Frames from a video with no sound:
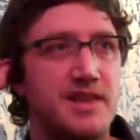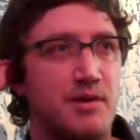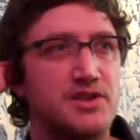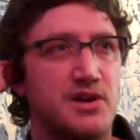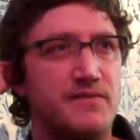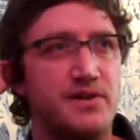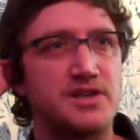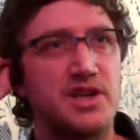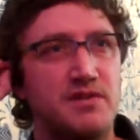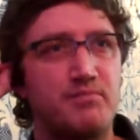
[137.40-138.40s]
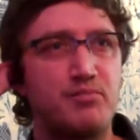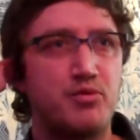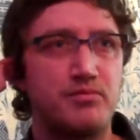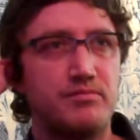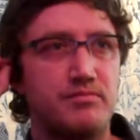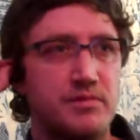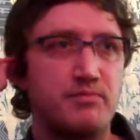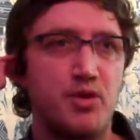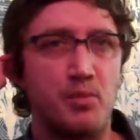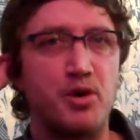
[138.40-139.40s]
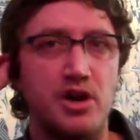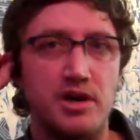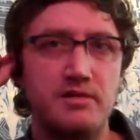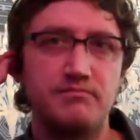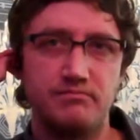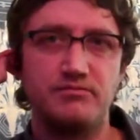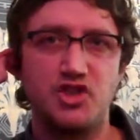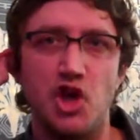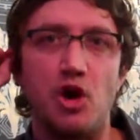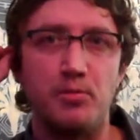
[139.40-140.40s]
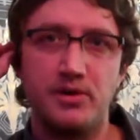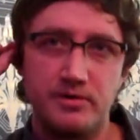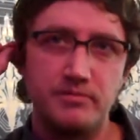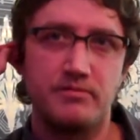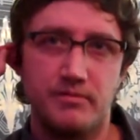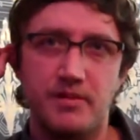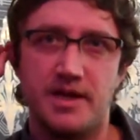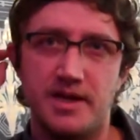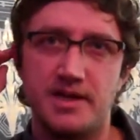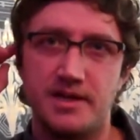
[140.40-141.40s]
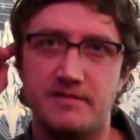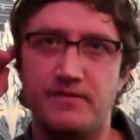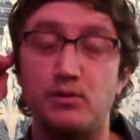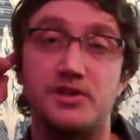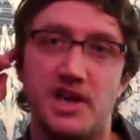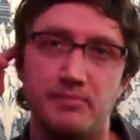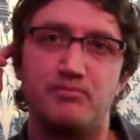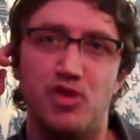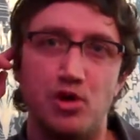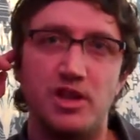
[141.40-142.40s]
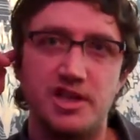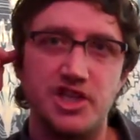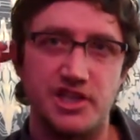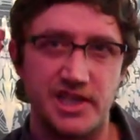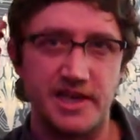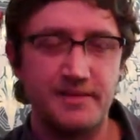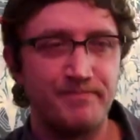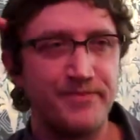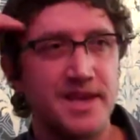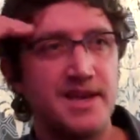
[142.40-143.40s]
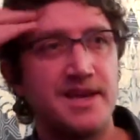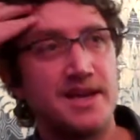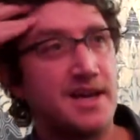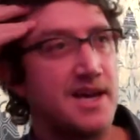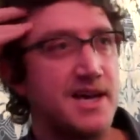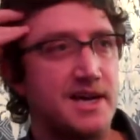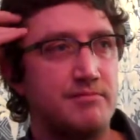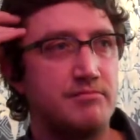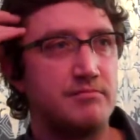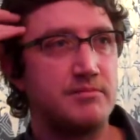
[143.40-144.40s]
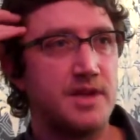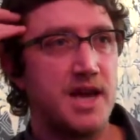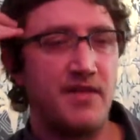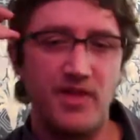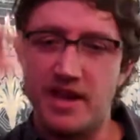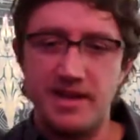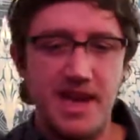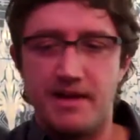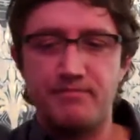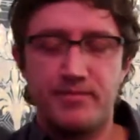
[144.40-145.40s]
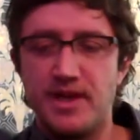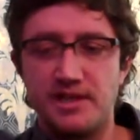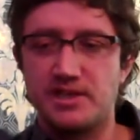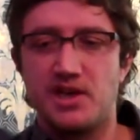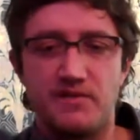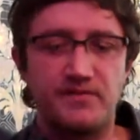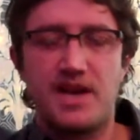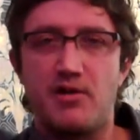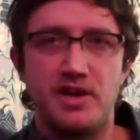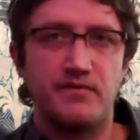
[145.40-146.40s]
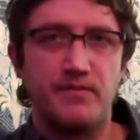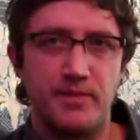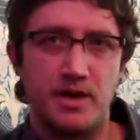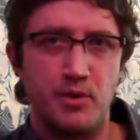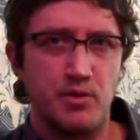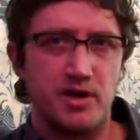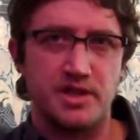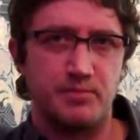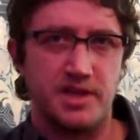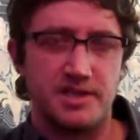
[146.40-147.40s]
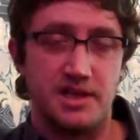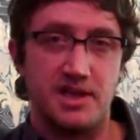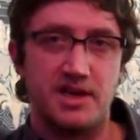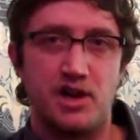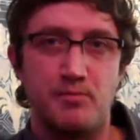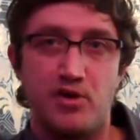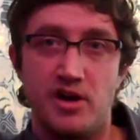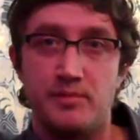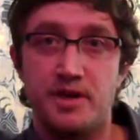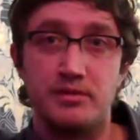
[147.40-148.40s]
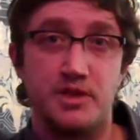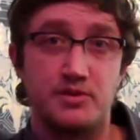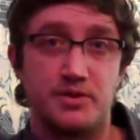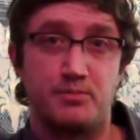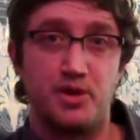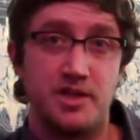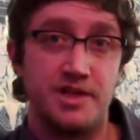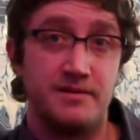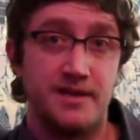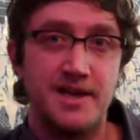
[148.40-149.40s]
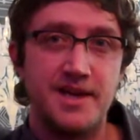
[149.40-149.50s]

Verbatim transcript: That was our first kind of pr proper job, uh, full-time role, I should say. Um, and then, yeah, things kind of carried on from there. We worked at places like Karmarama, which was brilliant,